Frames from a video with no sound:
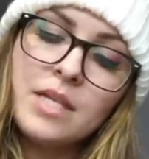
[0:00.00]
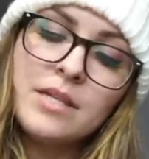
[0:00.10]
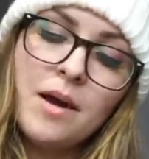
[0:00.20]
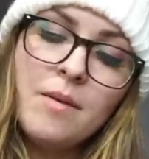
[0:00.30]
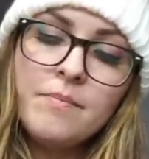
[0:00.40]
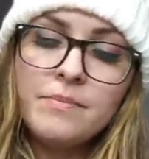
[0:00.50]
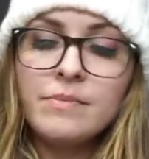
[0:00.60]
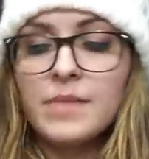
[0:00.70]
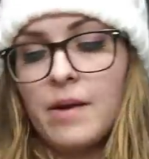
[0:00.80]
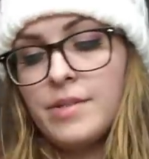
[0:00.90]
yep,
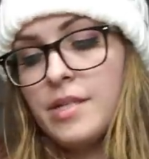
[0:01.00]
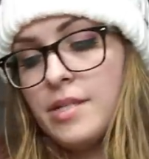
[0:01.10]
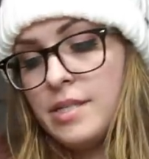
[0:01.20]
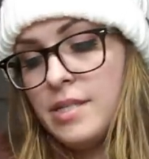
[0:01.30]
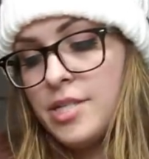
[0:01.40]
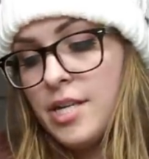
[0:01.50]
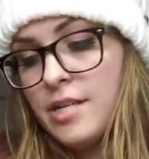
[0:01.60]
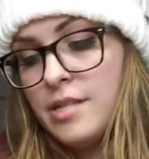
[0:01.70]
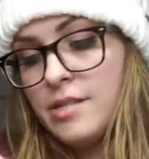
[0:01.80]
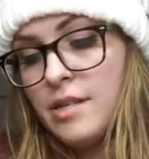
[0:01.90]
that was a good
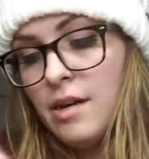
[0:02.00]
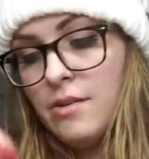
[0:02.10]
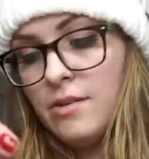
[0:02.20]
decision. So